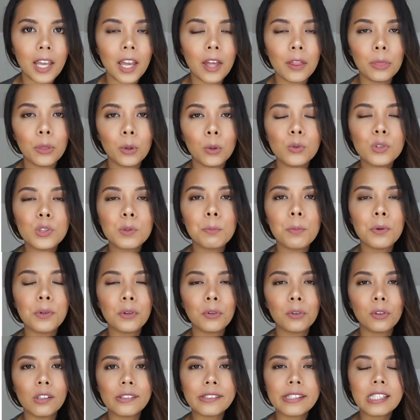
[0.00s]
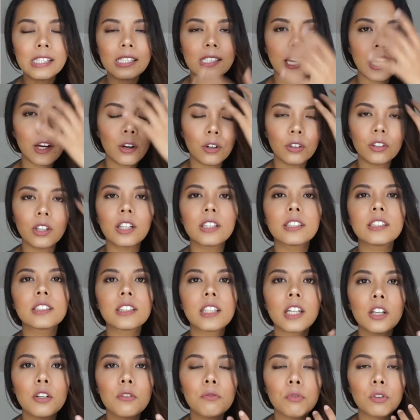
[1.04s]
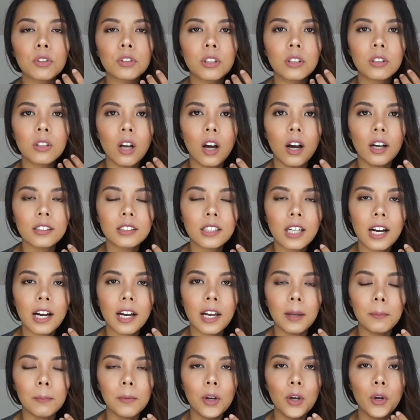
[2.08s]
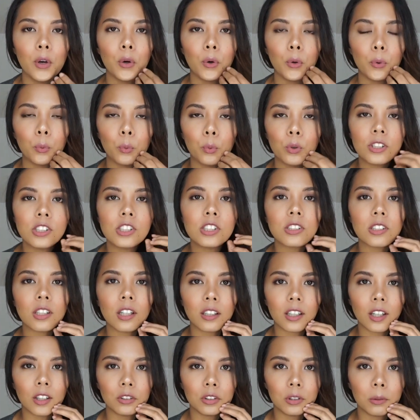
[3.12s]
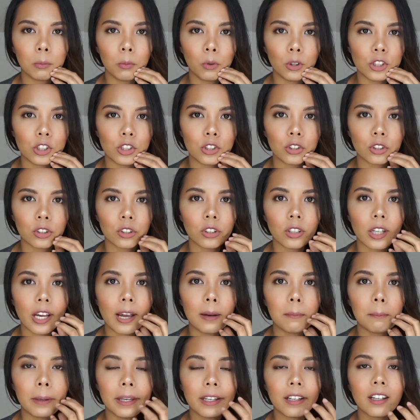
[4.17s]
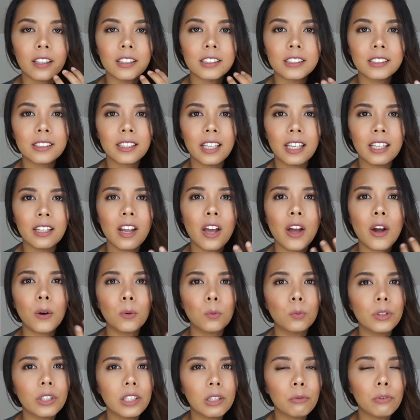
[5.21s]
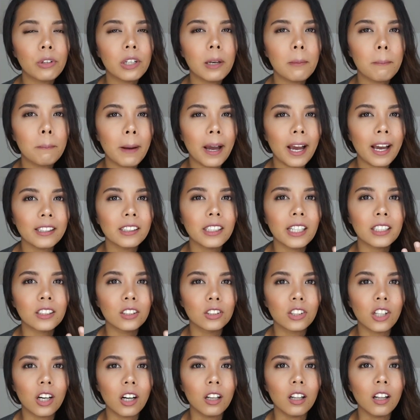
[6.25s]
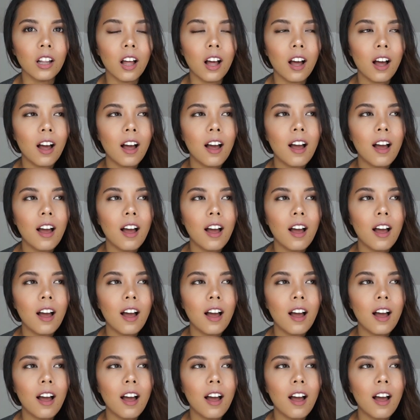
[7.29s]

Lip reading: And those minerals stay on our skin for the long time, which suck out the moisture and make our skin really bad and dull.